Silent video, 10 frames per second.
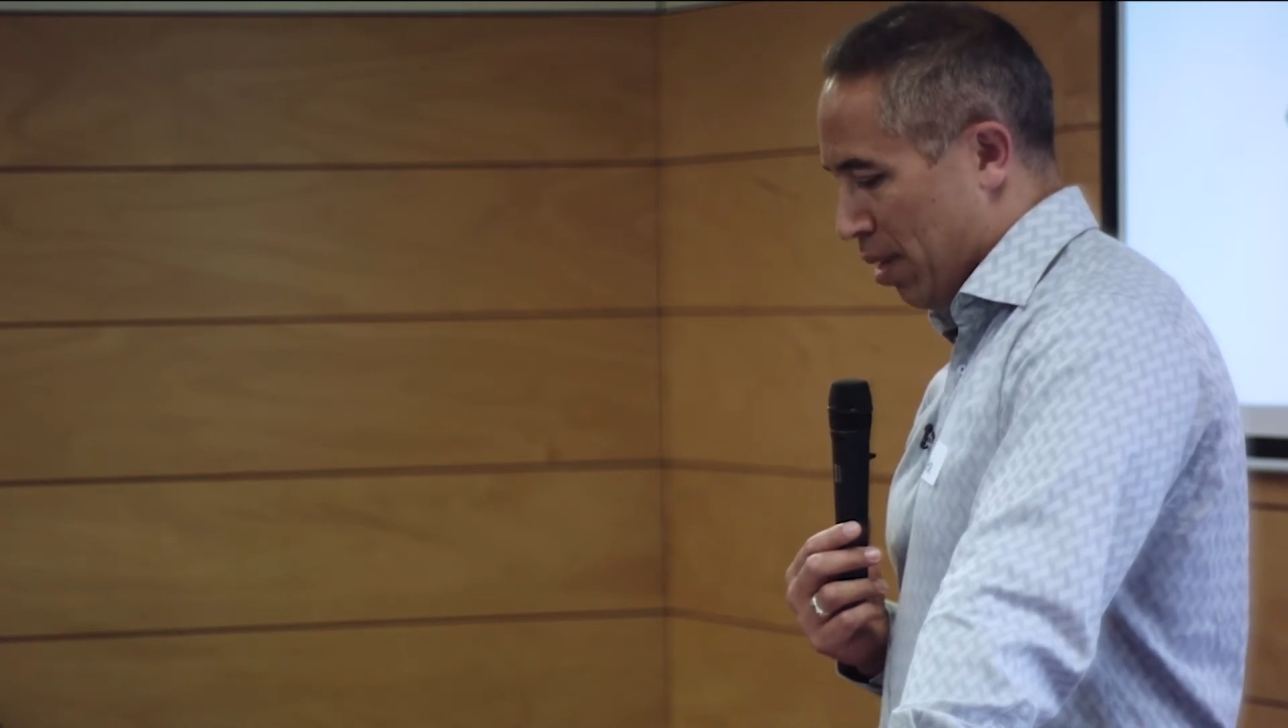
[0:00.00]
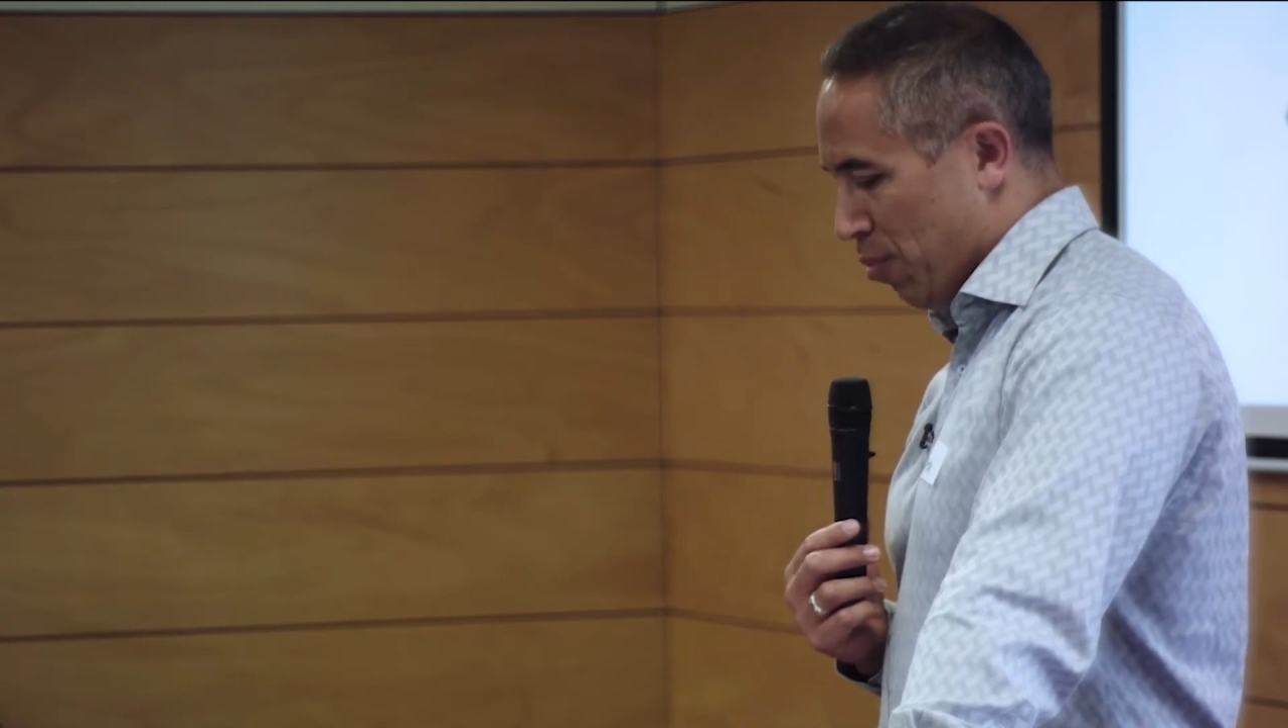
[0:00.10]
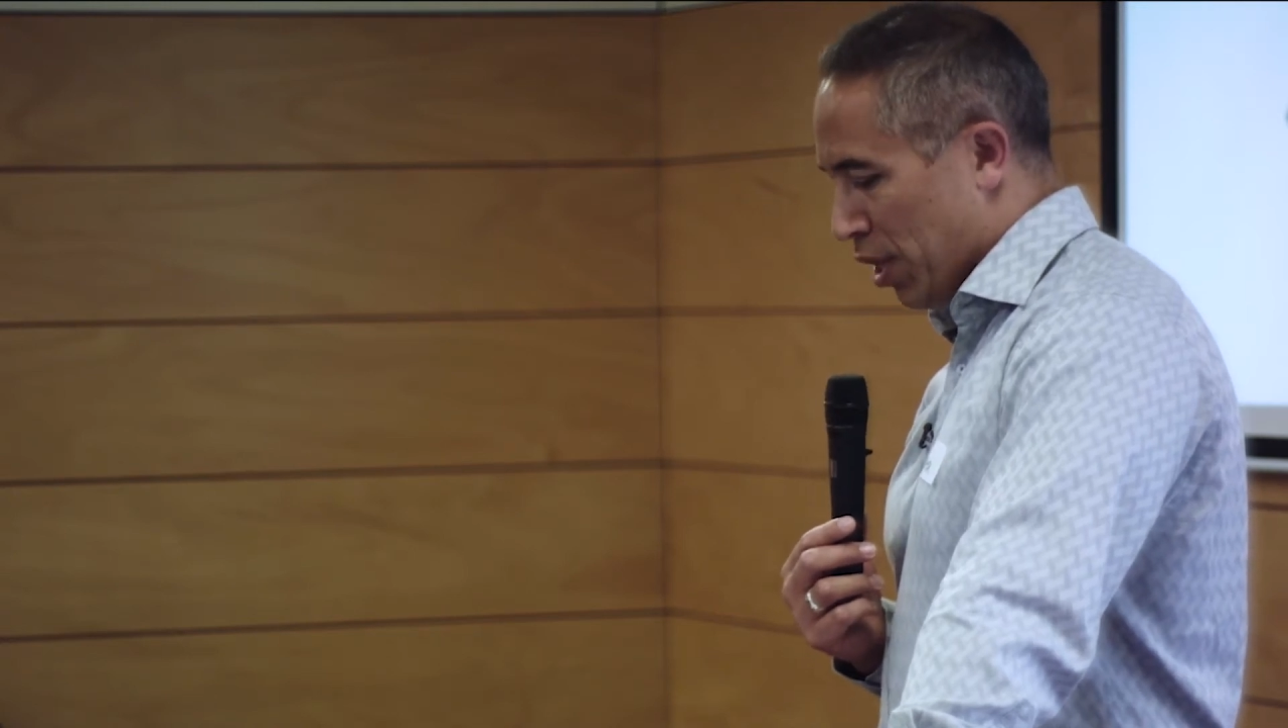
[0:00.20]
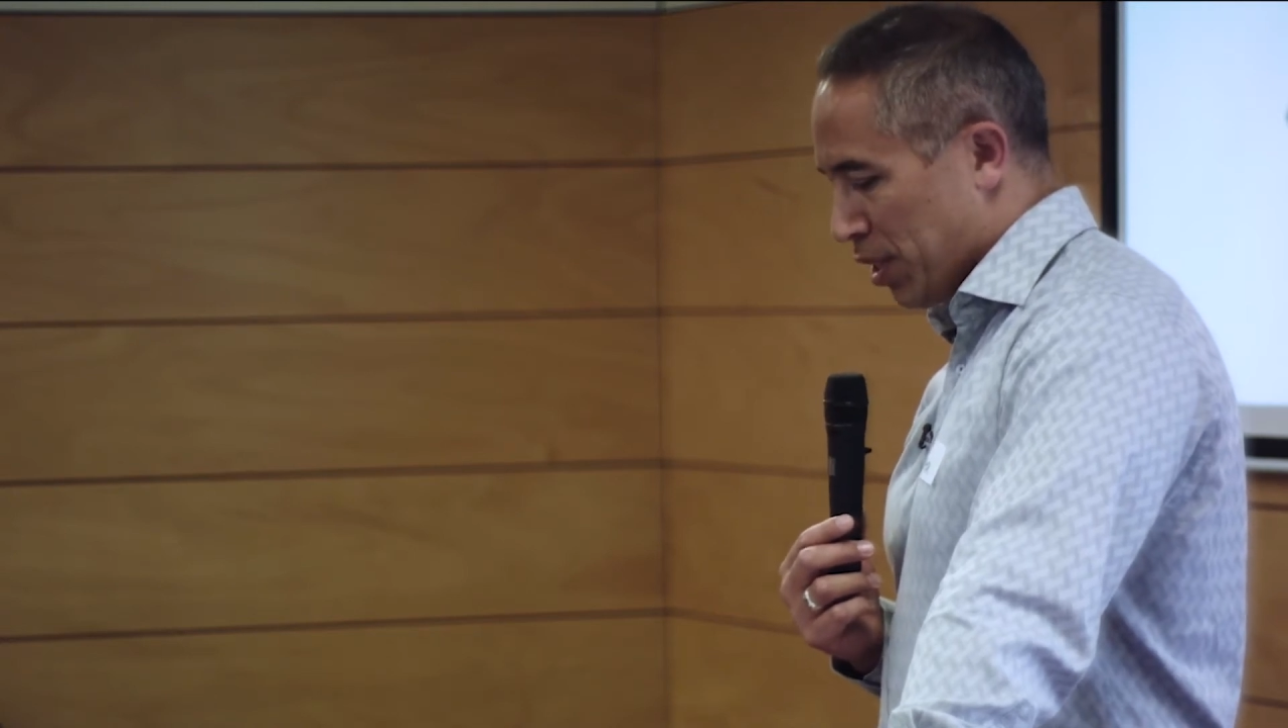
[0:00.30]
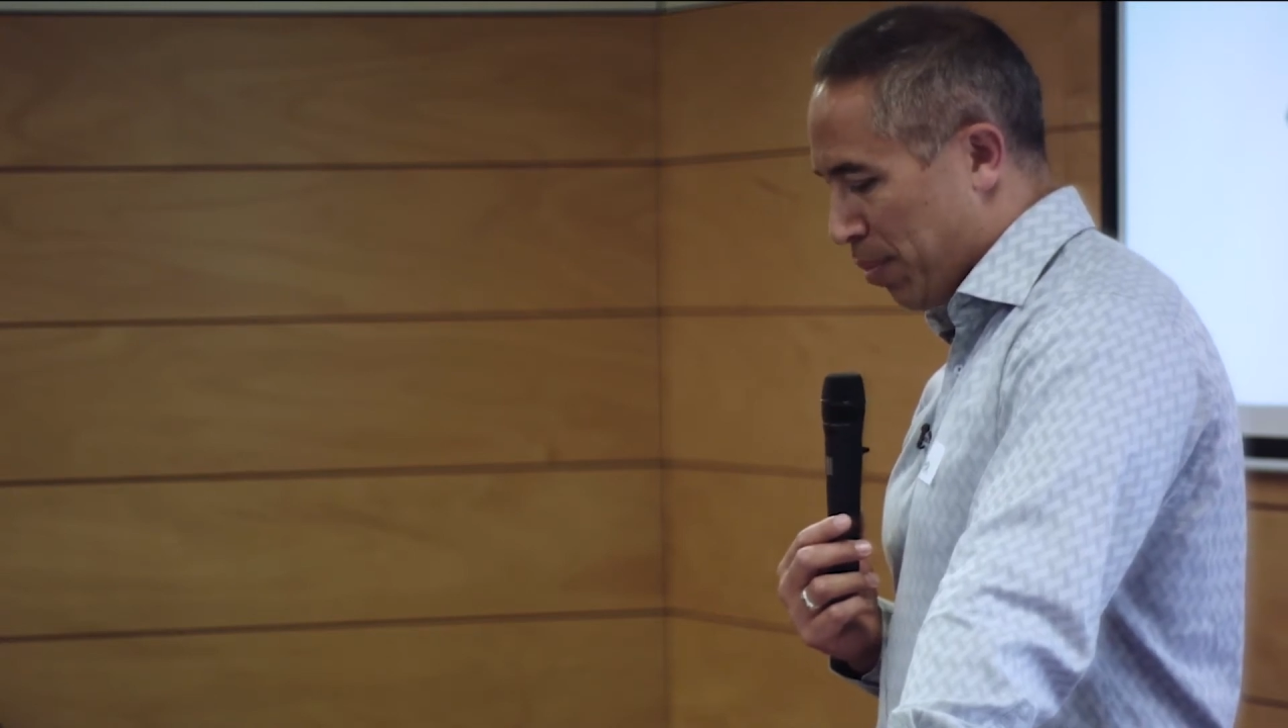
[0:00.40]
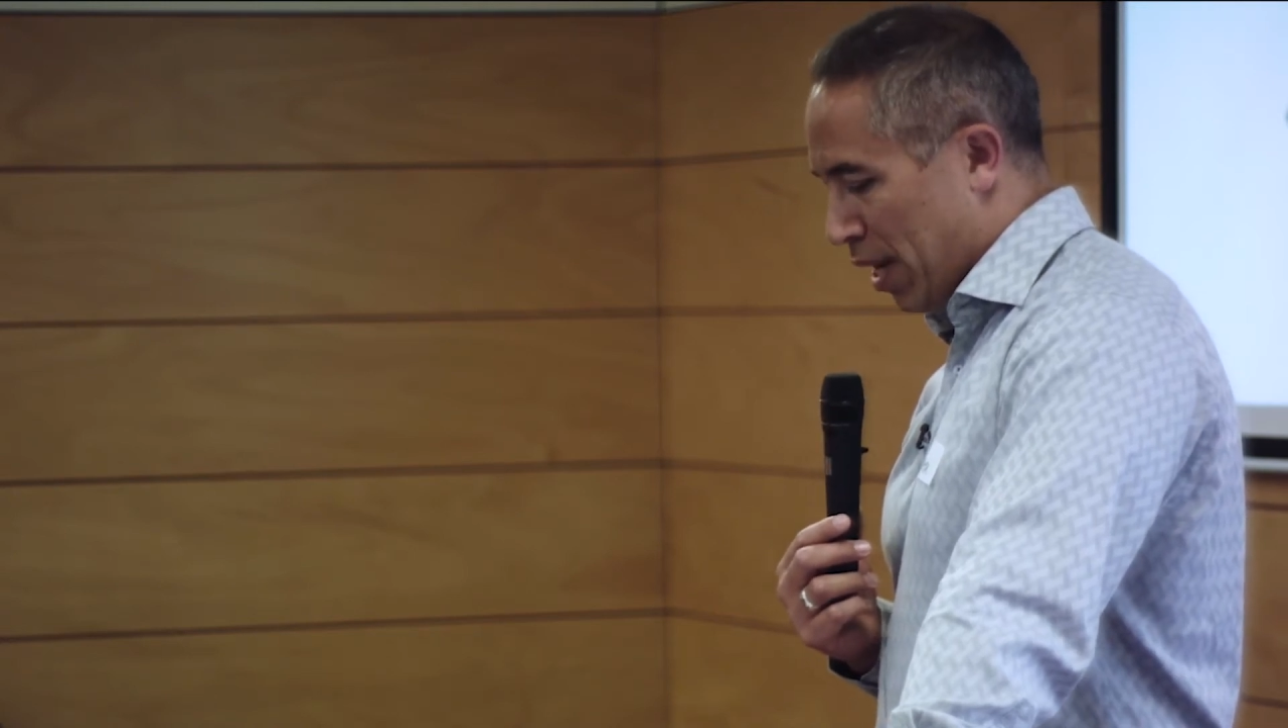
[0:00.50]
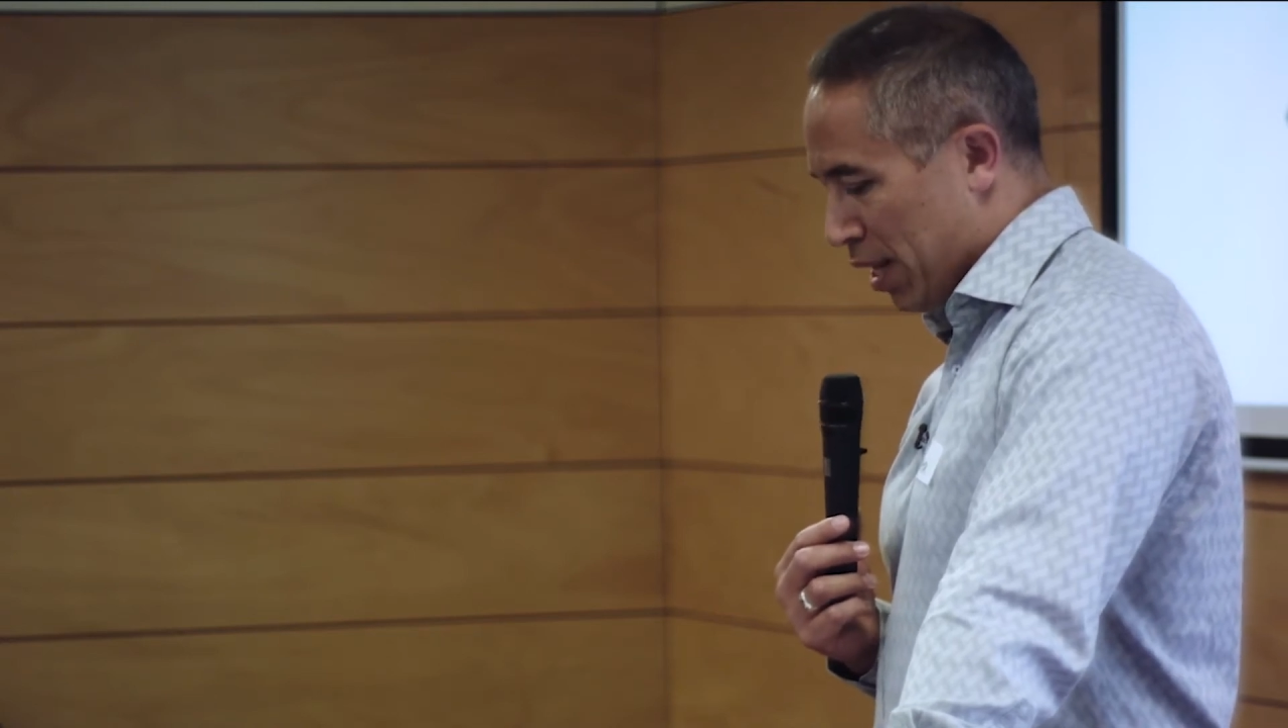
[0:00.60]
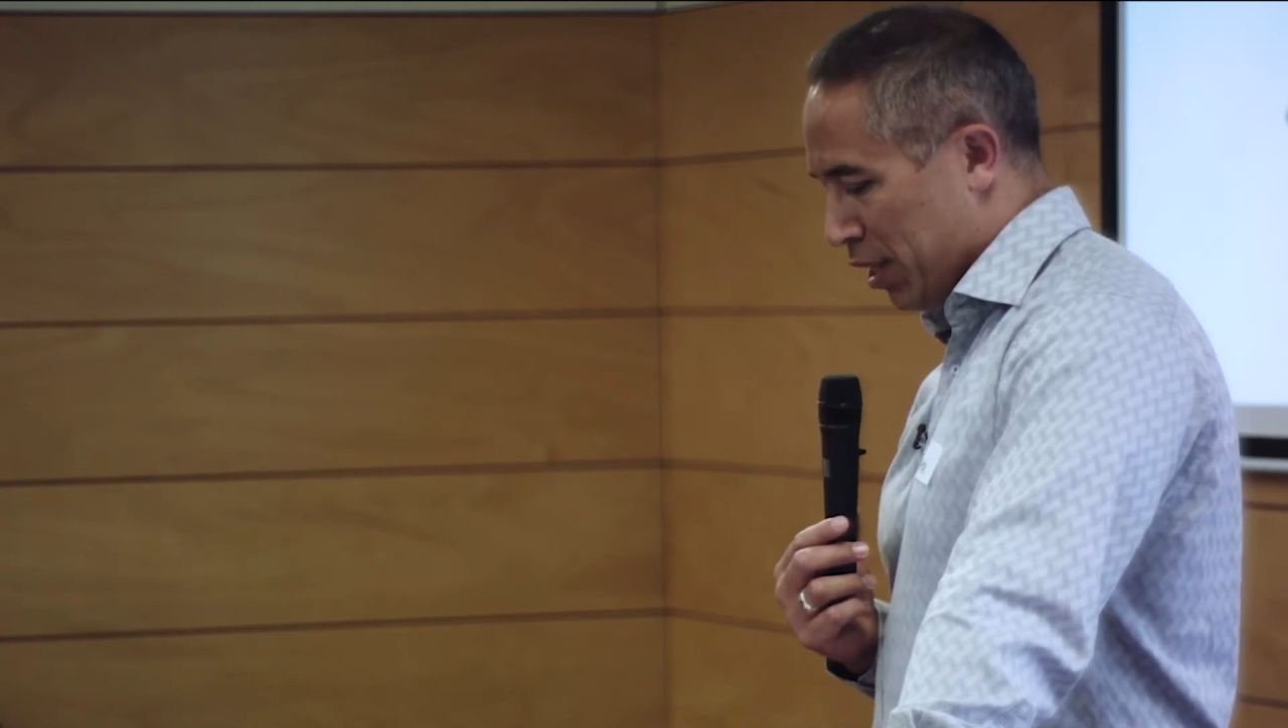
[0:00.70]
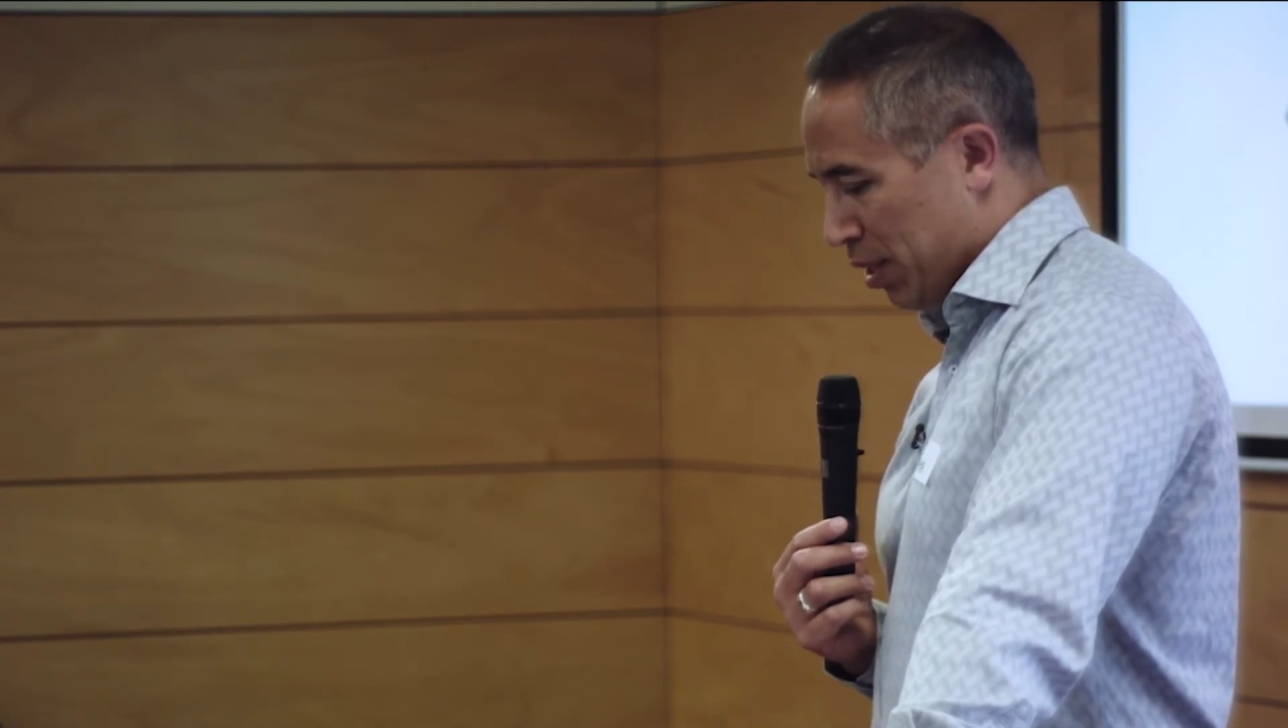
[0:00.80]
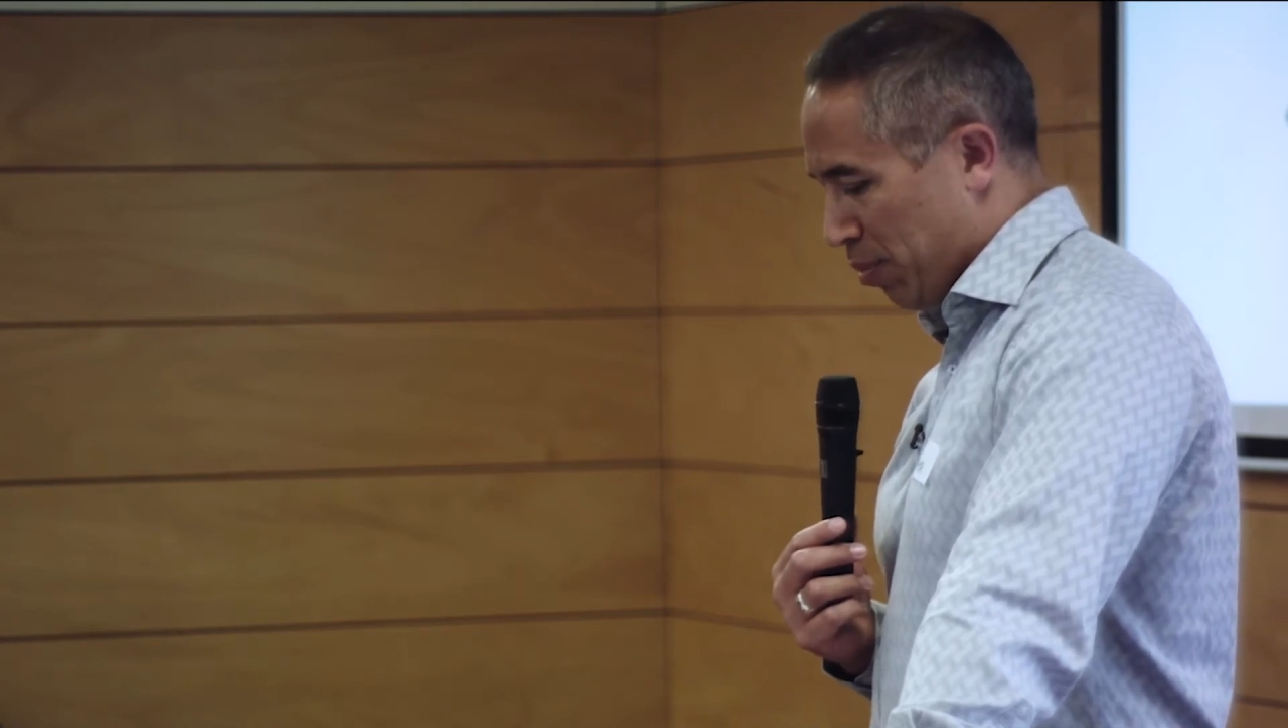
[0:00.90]
embrace a
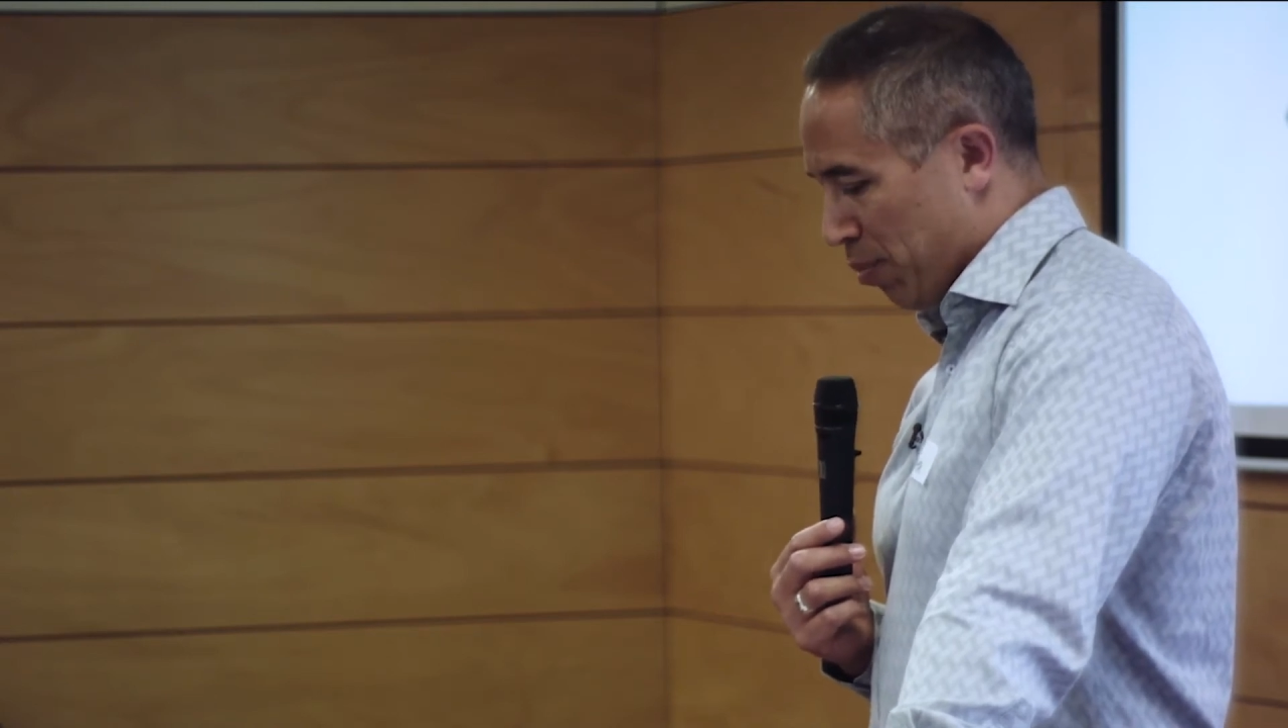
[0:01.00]
partnership